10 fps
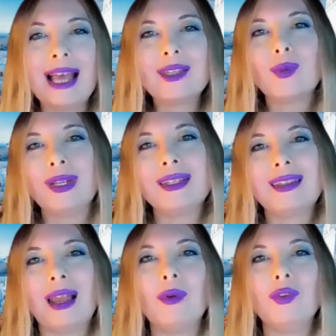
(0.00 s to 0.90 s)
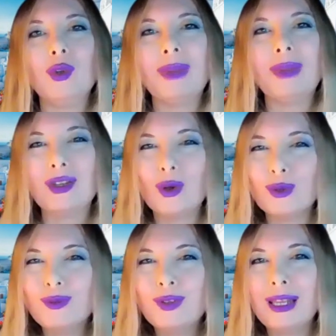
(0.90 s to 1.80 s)
That's when some of you may
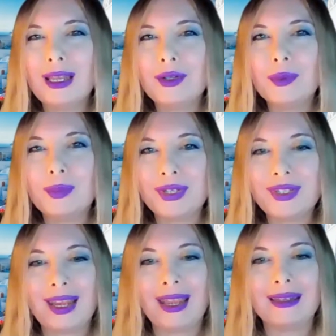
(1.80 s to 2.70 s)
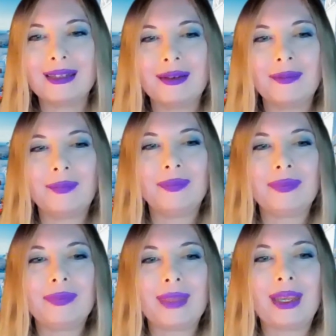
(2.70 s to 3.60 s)
not feel 100%.
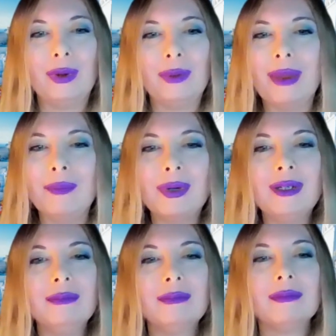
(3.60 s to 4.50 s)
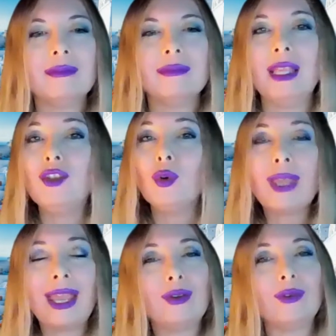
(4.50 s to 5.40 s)
Remember, it's
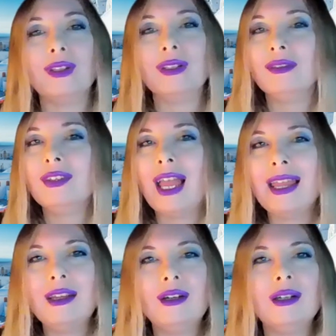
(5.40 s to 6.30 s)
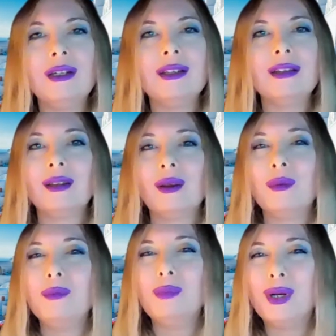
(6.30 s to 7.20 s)
okay to feel tired,
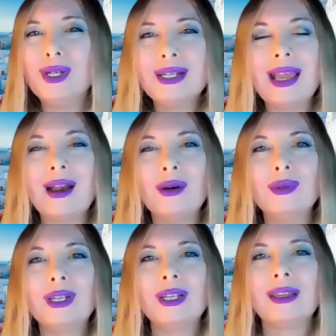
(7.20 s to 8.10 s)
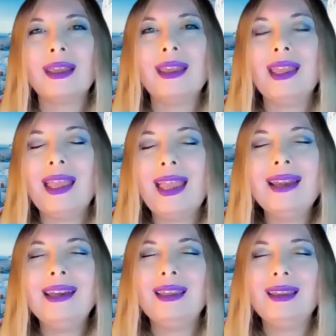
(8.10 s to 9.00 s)
burned out,
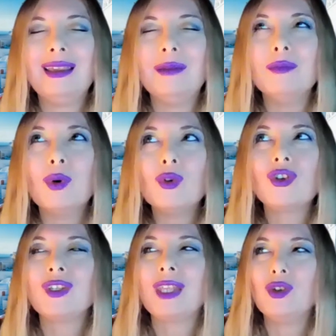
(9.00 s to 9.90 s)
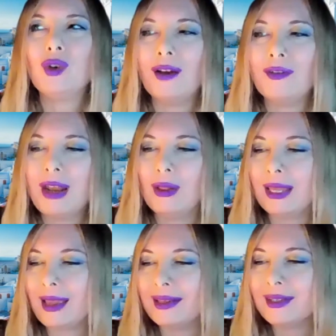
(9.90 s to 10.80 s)
any emotions that you have now,
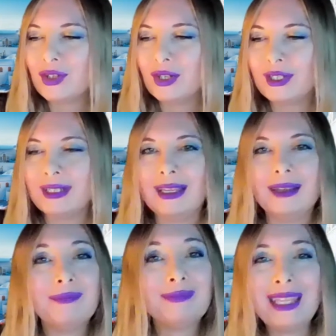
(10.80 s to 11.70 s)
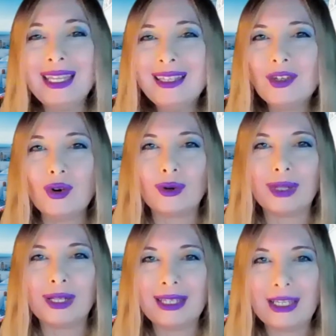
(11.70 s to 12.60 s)
like uncertainty. It's
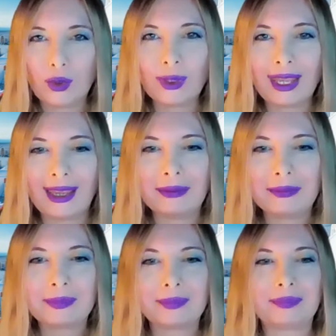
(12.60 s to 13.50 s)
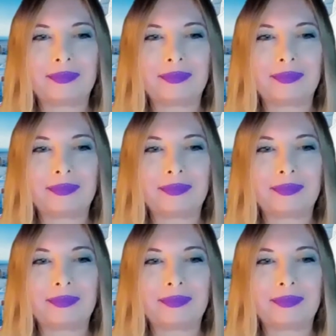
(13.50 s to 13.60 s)
normal. It's okay.